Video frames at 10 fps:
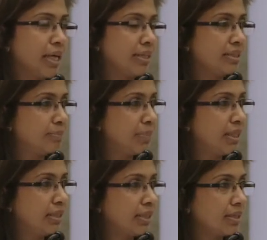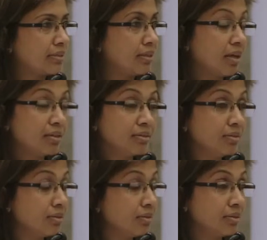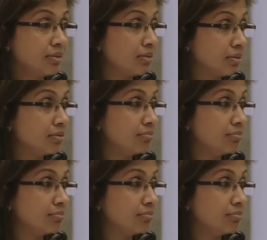barely speak. And I said, I don't know, you know.